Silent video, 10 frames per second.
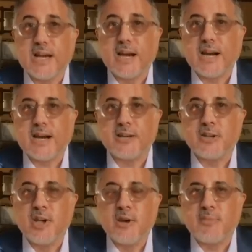Uh,
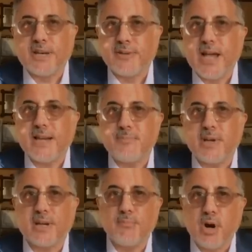but if you had to
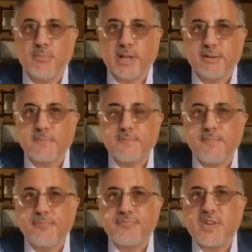pick a moment
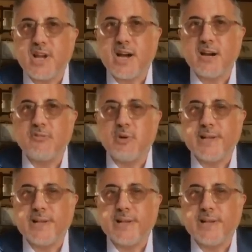uh, when he